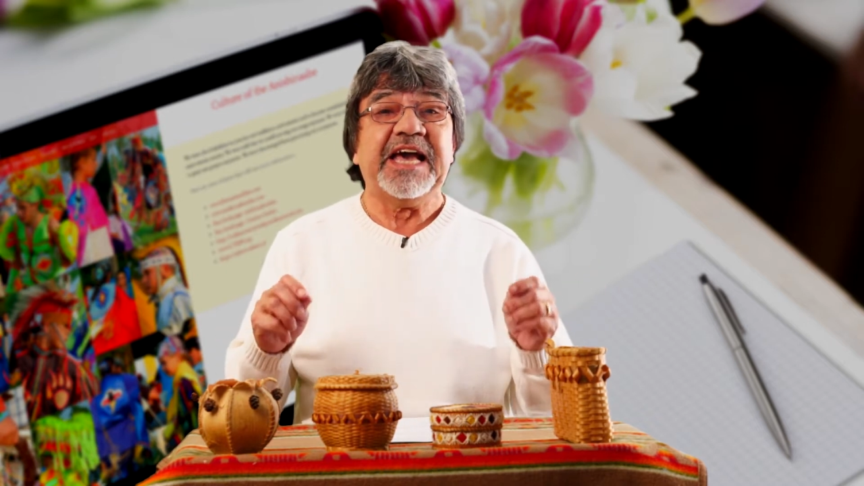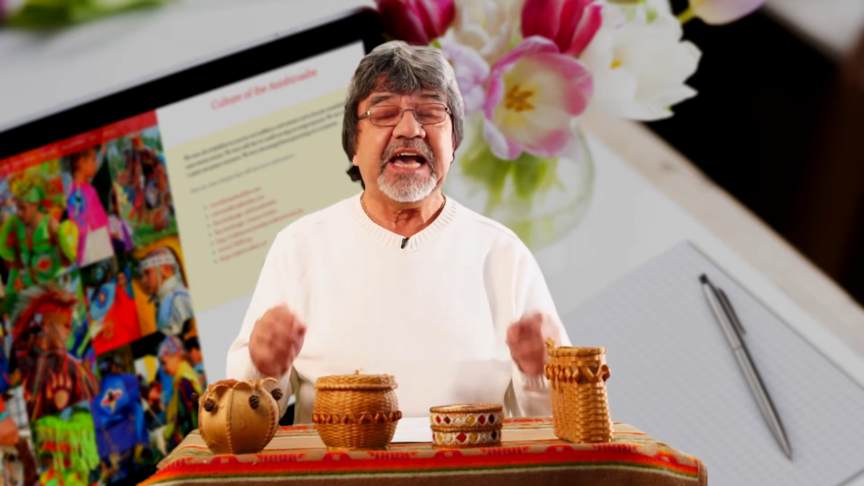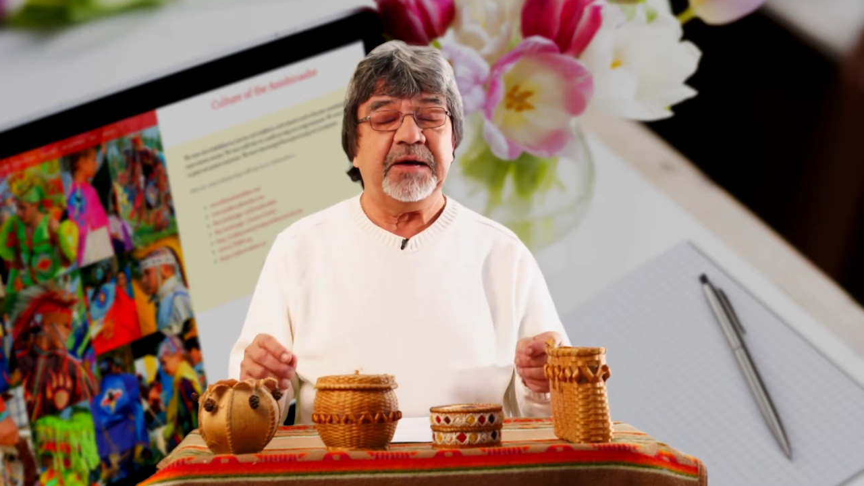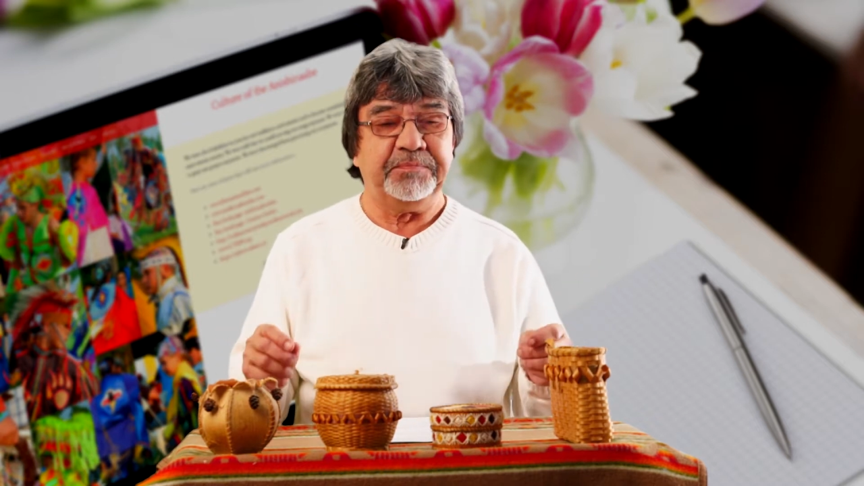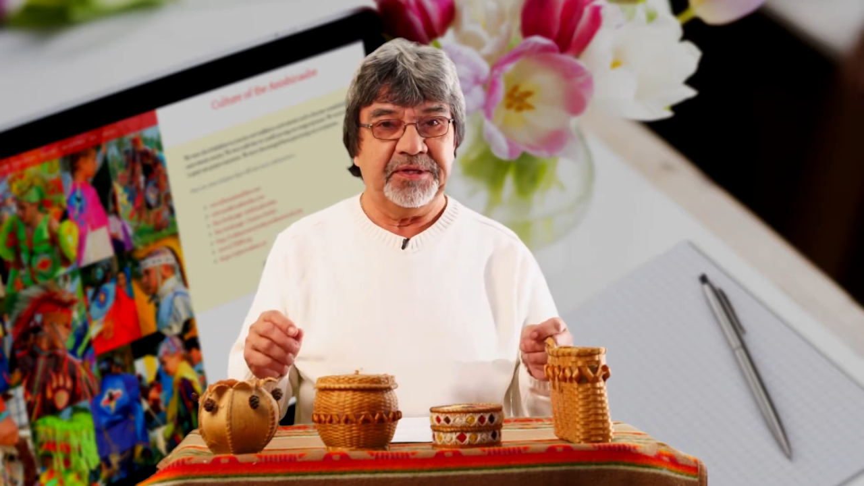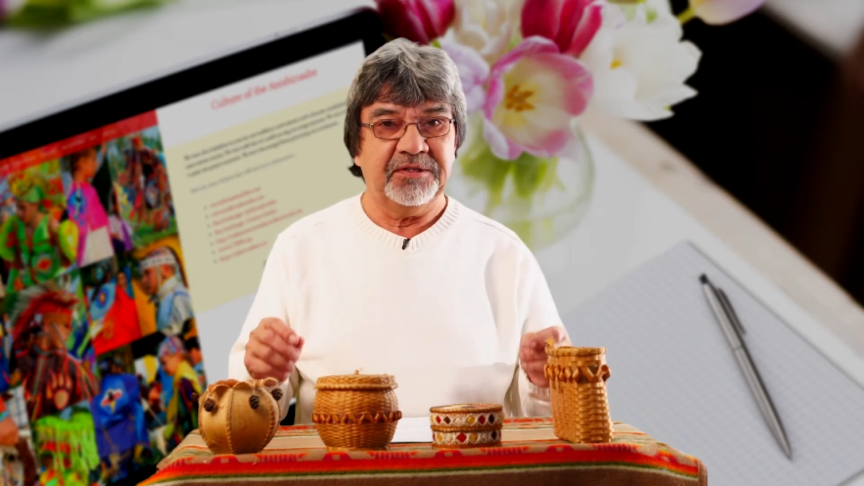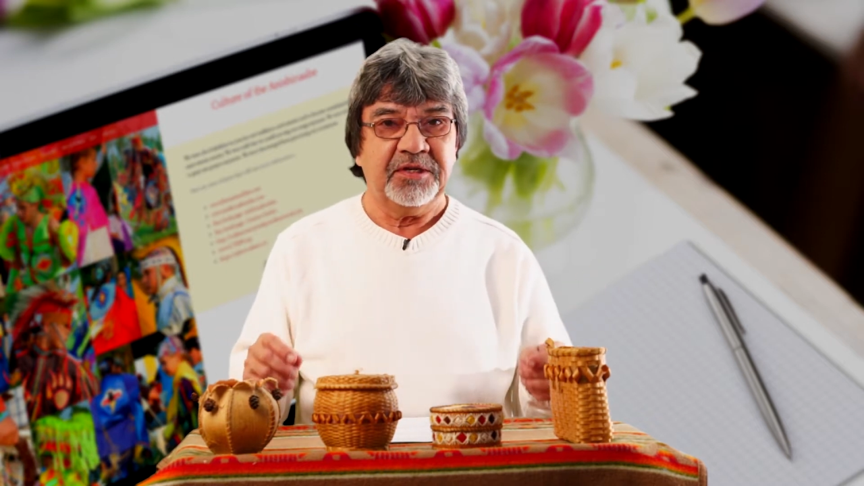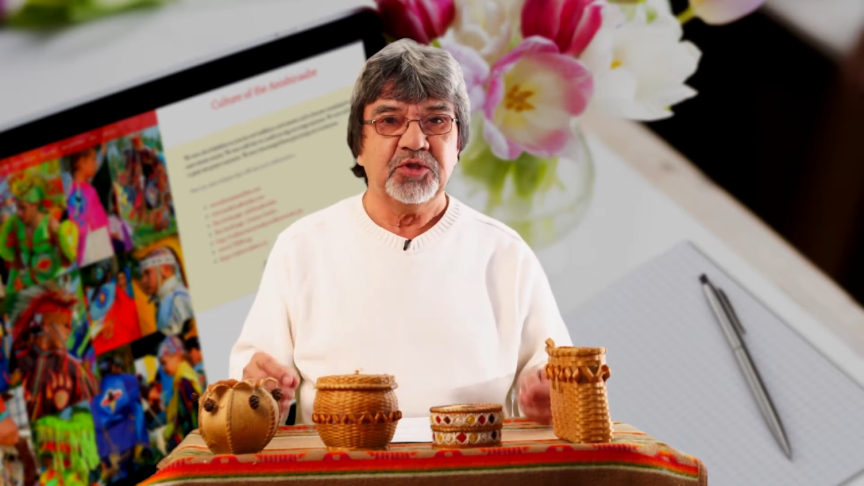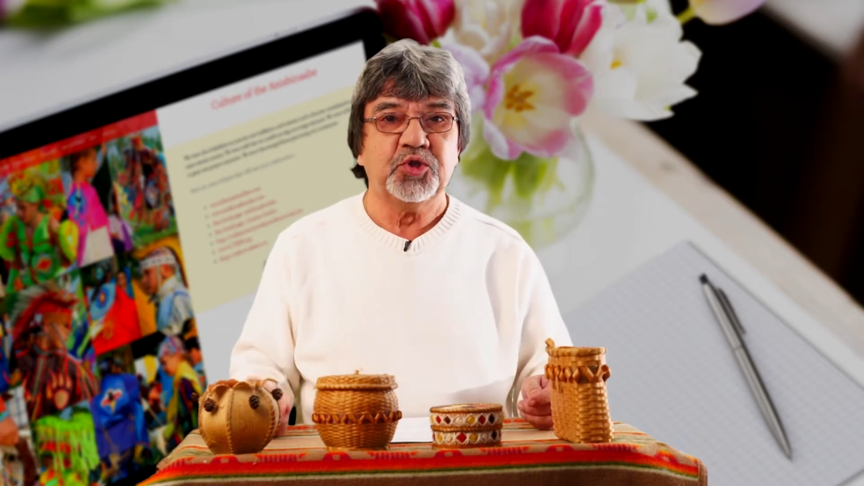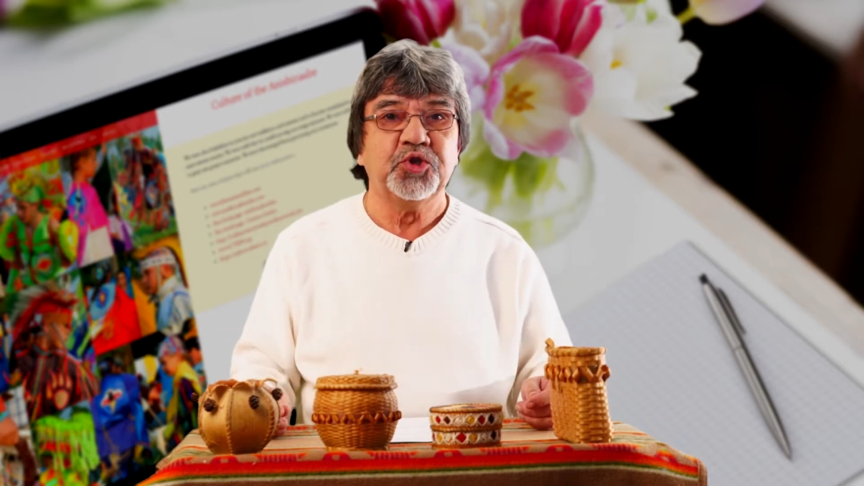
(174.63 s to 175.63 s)
happened
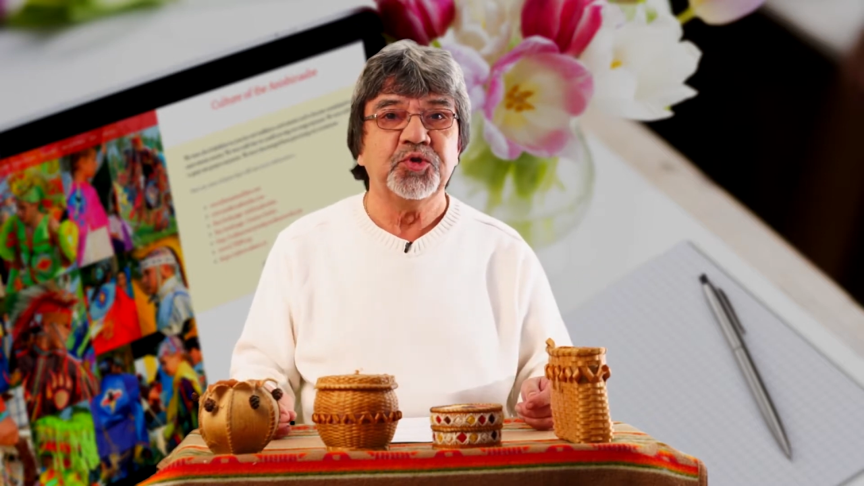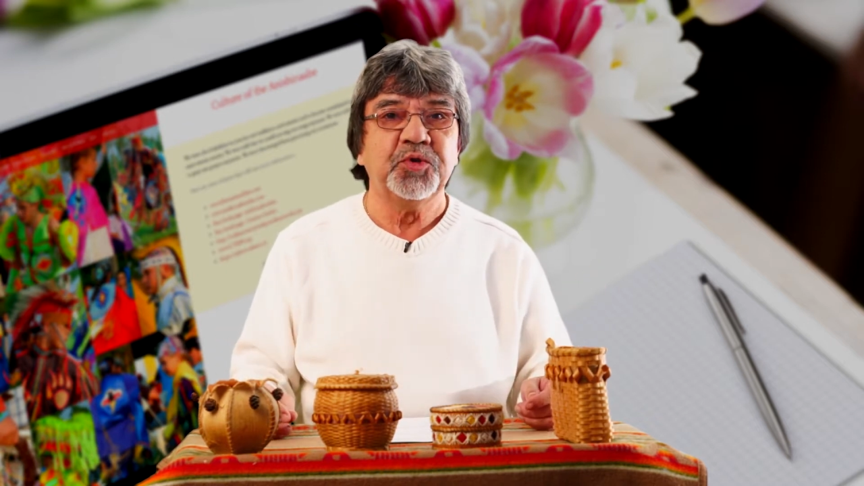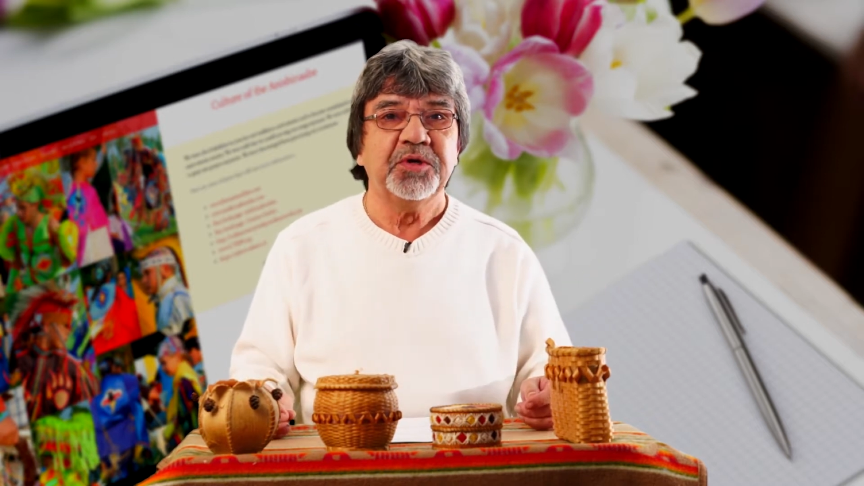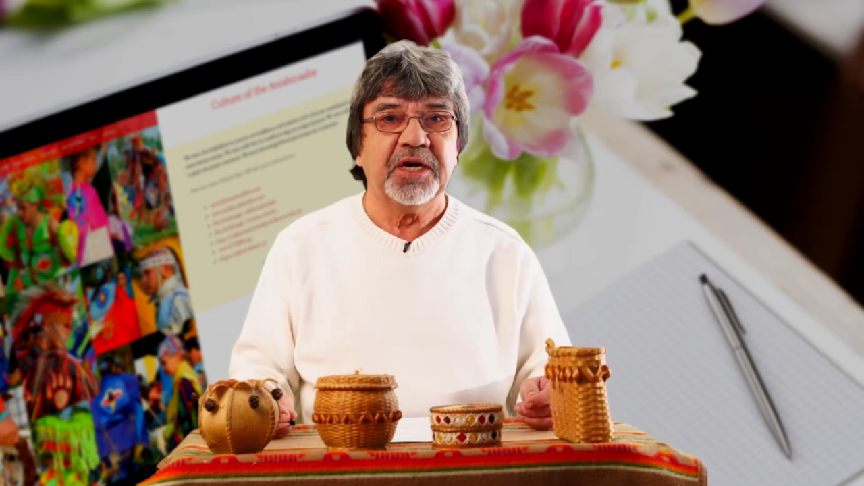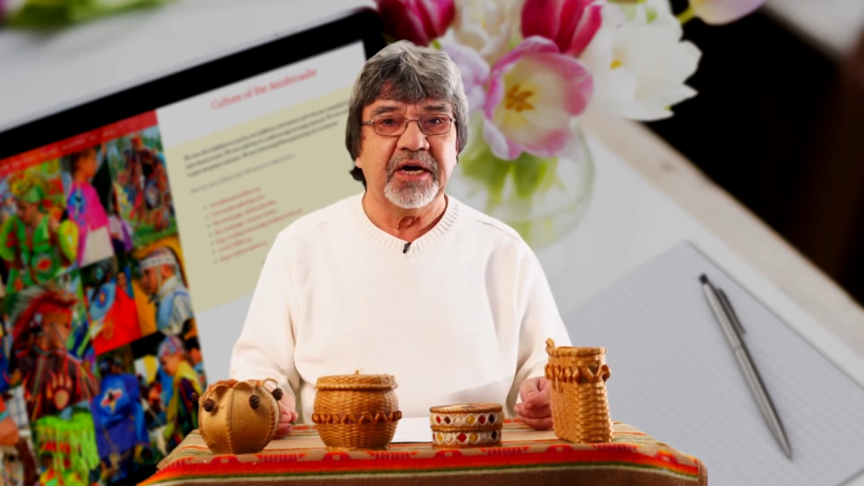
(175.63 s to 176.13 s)
to